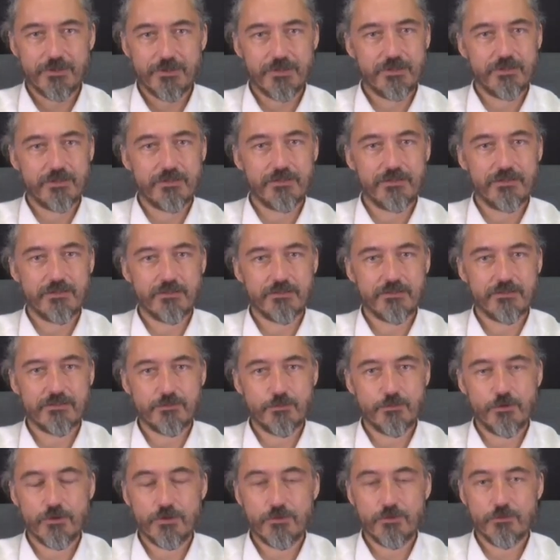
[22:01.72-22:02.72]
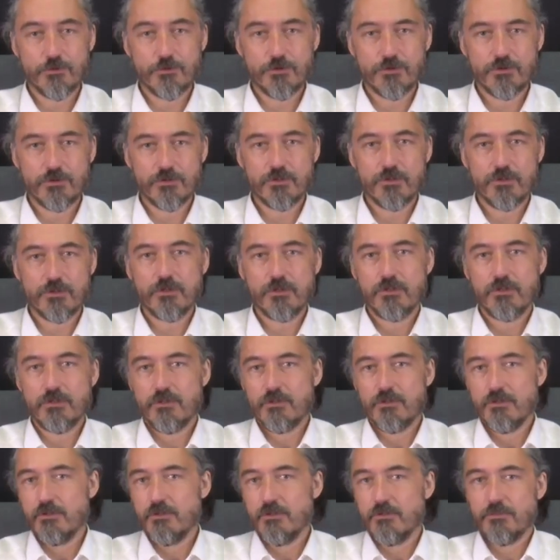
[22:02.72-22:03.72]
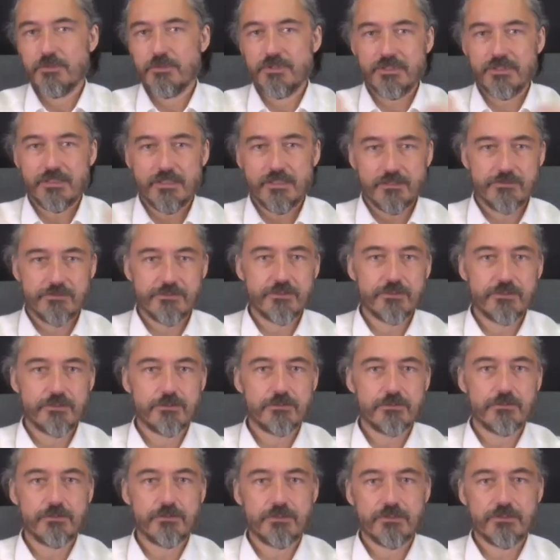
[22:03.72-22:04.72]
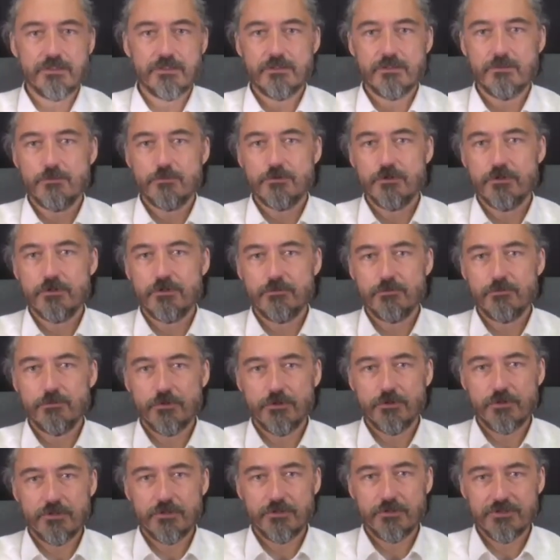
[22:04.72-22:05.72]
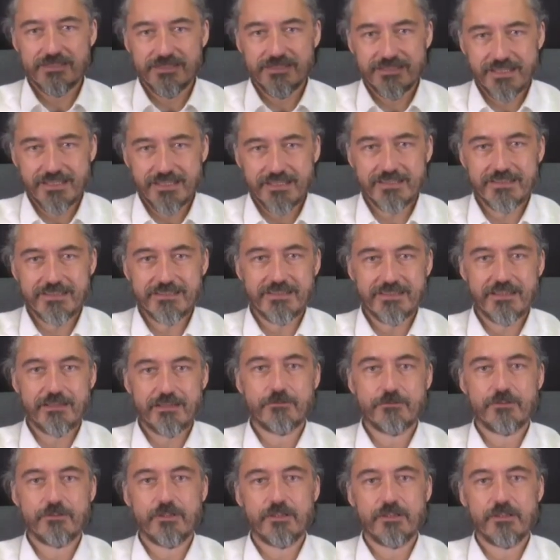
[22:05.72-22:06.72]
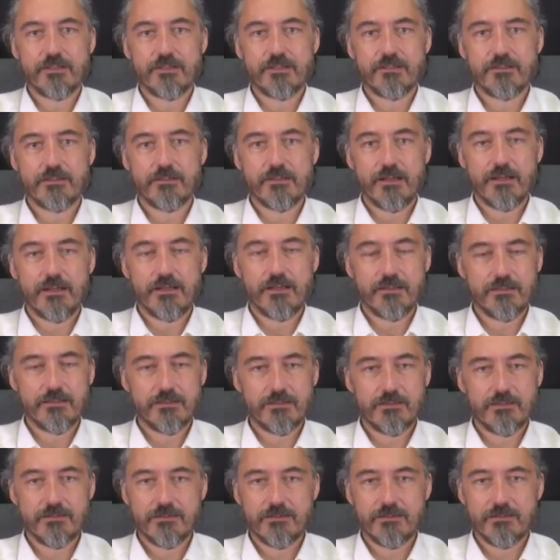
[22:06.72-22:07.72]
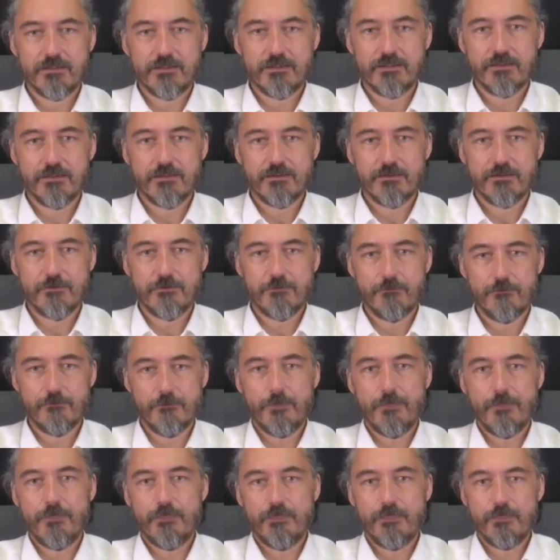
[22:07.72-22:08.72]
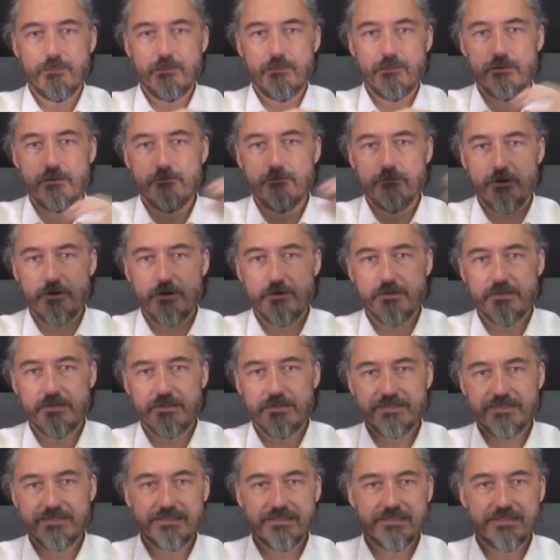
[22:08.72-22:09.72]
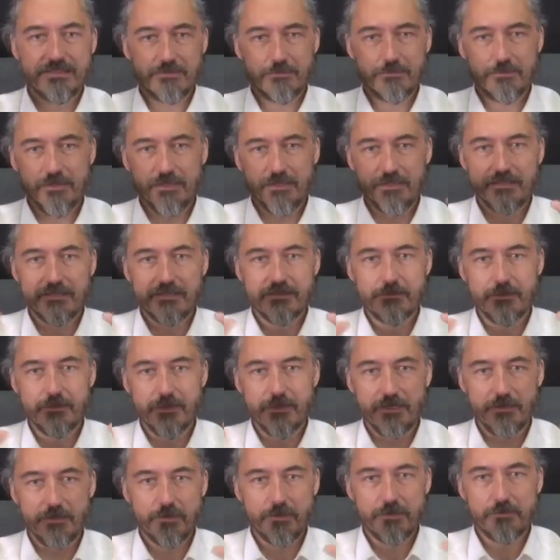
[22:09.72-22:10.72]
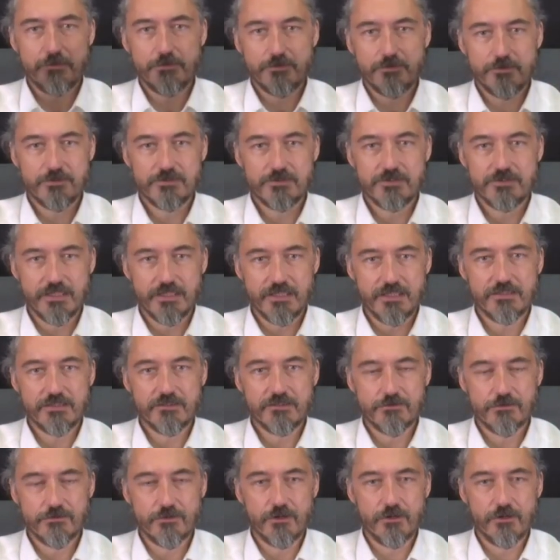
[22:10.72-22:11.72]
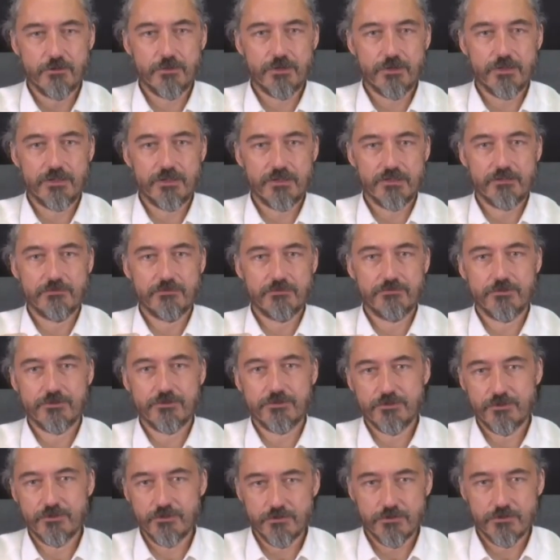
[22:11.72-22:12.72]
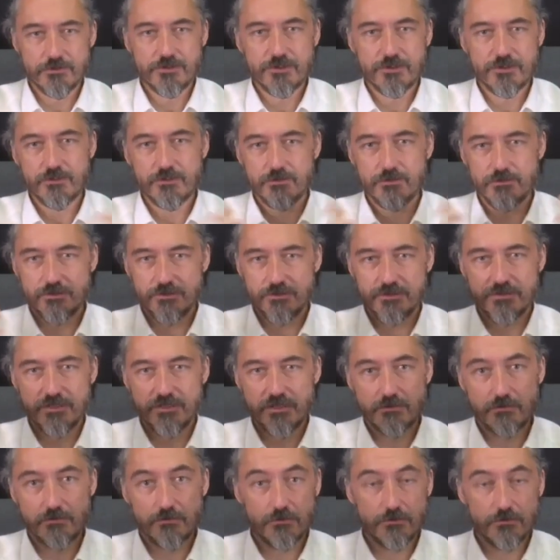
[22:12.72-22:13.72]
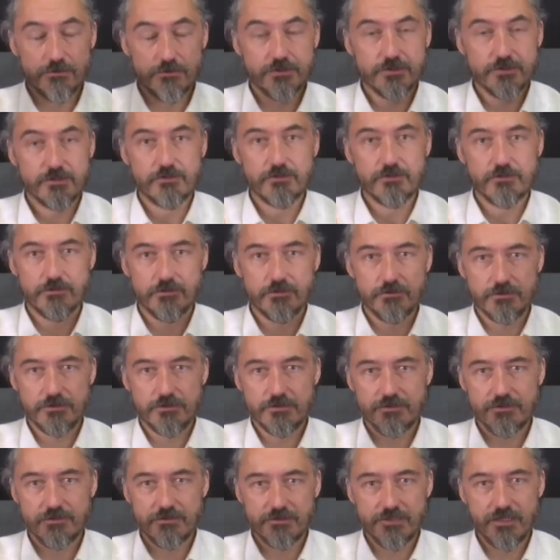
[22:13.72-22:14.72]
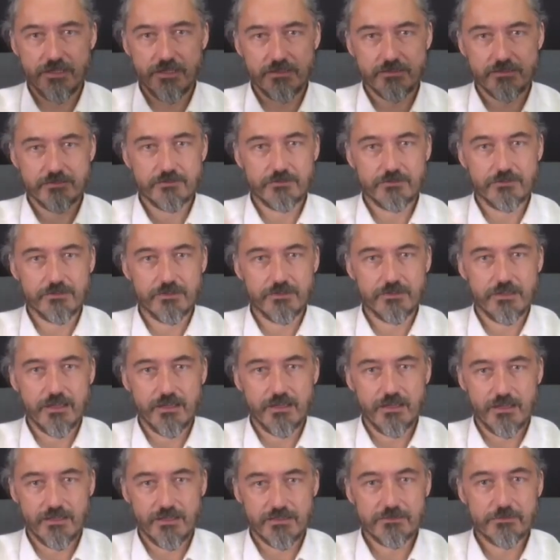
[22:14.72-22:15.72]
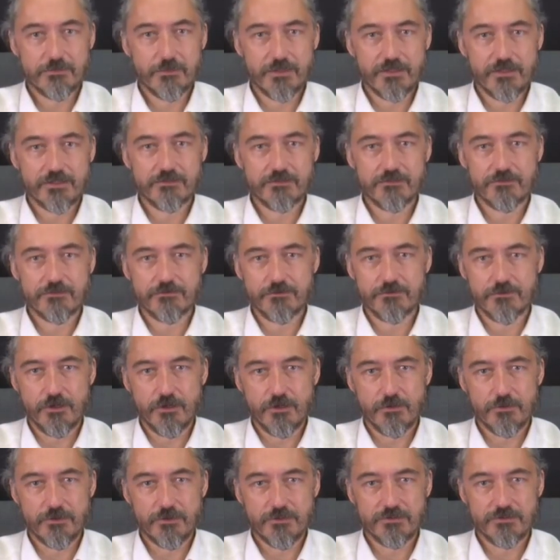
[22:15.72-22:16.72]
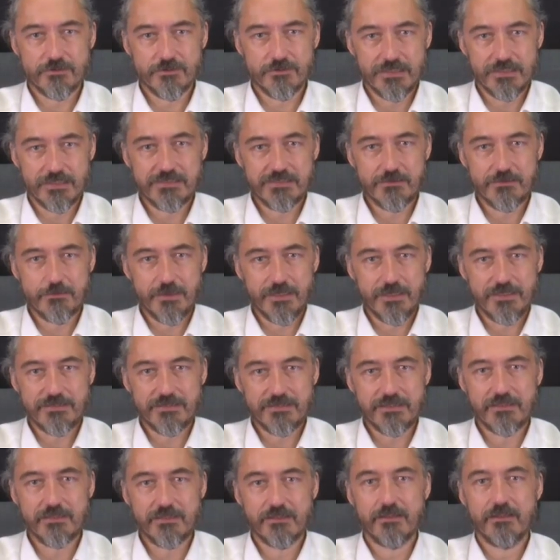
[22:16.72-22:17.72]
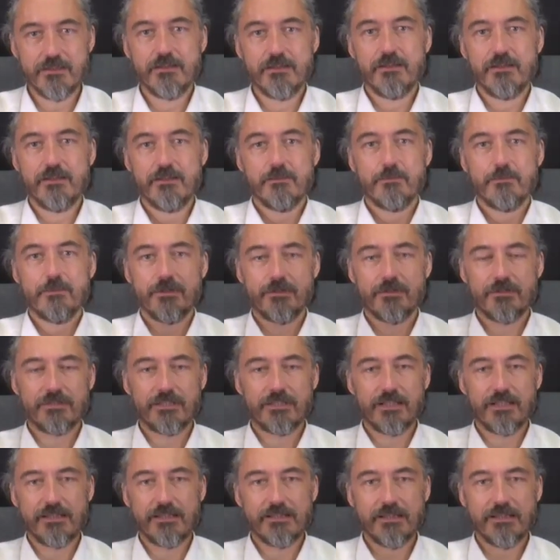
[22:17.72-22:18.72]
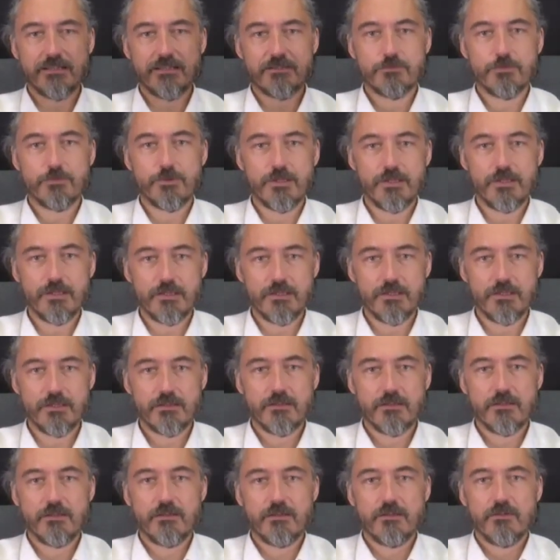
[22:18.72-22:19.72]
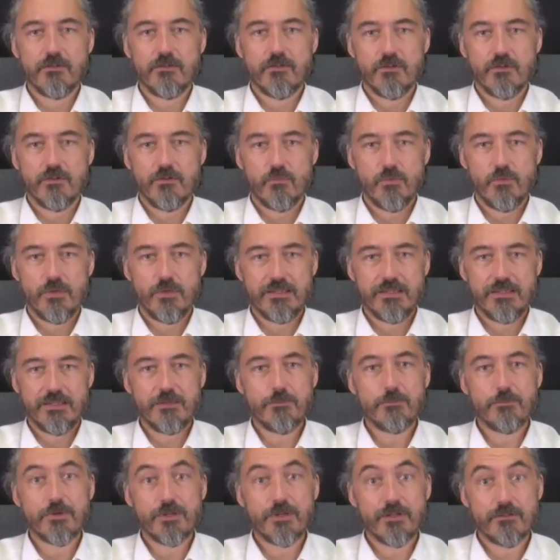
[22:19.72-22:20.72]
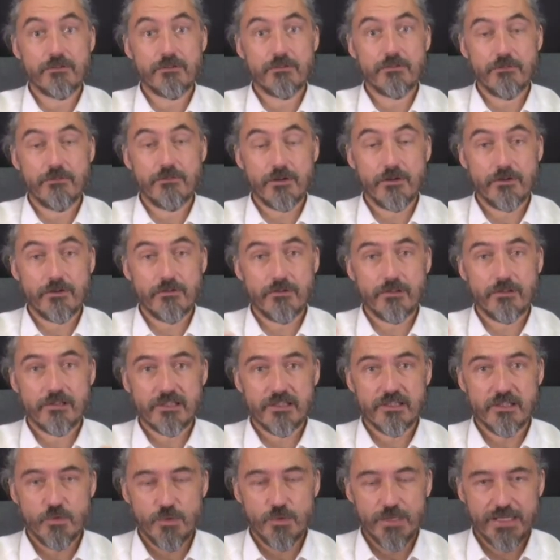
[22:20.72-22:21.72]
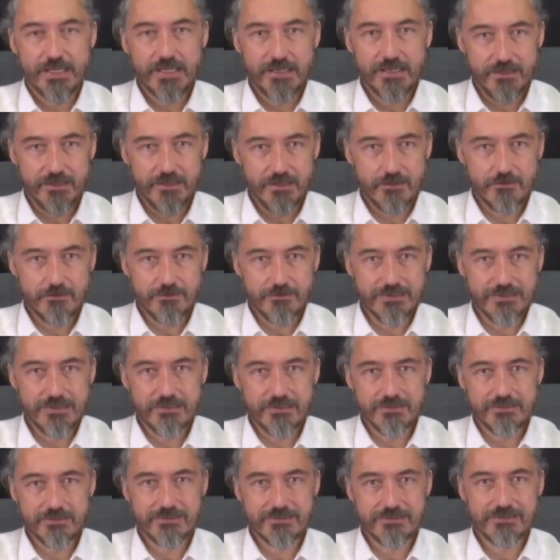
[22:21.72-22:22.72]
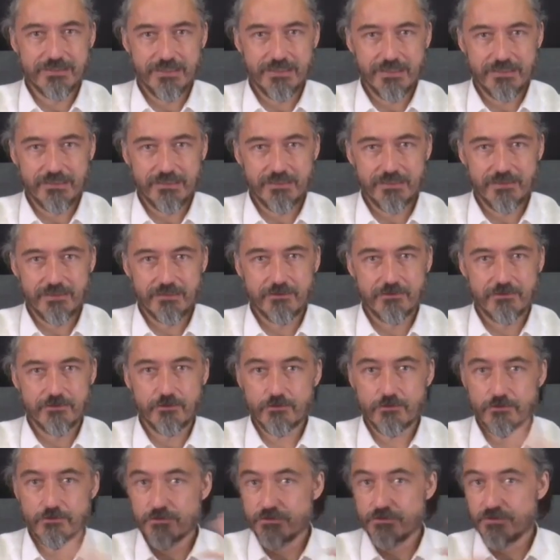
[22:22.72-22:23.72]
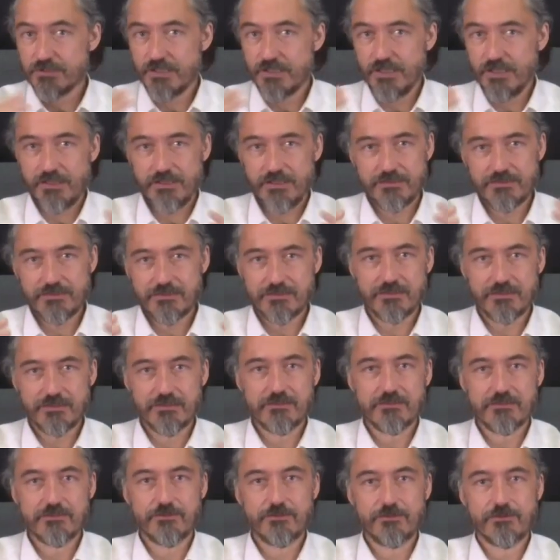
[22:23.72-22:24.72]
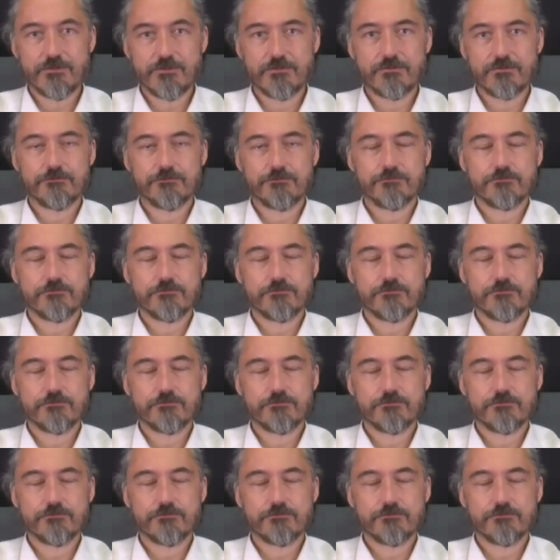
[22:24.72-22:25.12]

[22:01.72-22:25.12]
and there's more and more material, and there are more and more studies out there, and in various disciplines many people study trauma and the physiological, the psychological, the societal aspects of trauma. So that's amazing, because like that we deepen very, very quickly our understanding, neuroscience and so